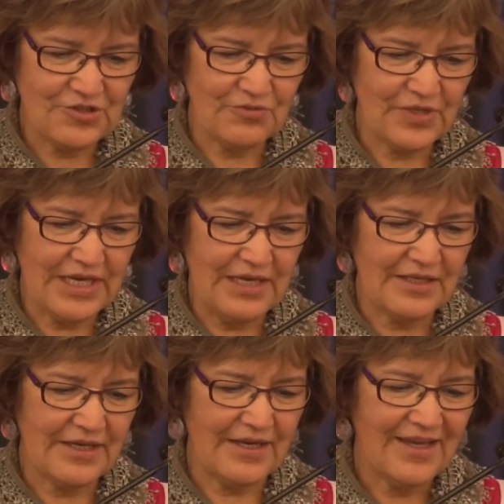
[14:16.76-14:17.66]

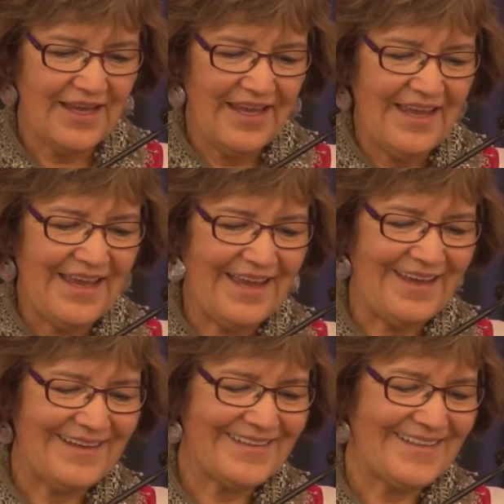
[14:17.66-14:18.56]
regalia.
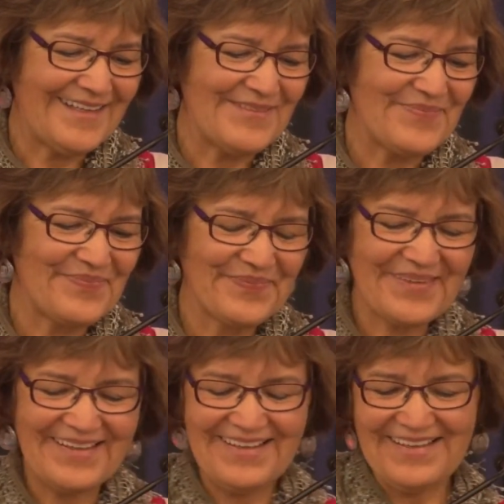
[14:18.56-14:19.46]
And
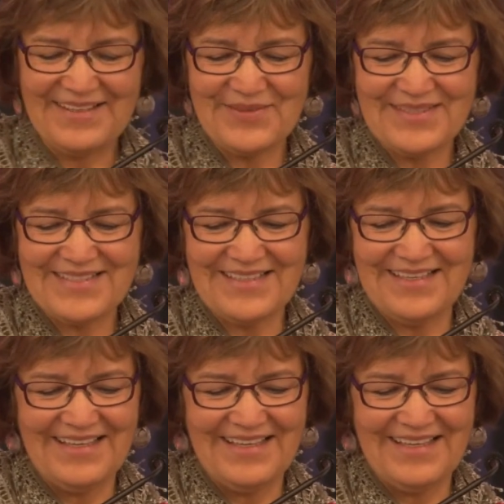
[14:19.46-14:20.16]
it was